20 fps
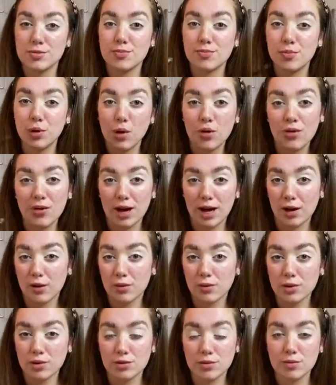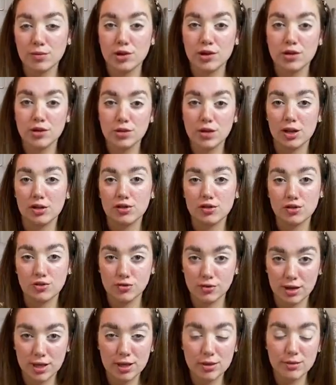buff out, so I'm going to do that
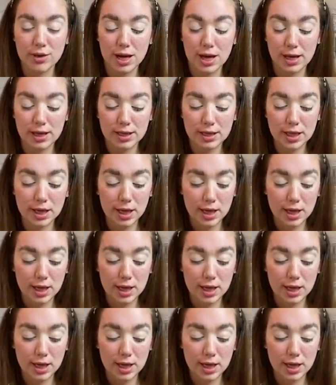straight away,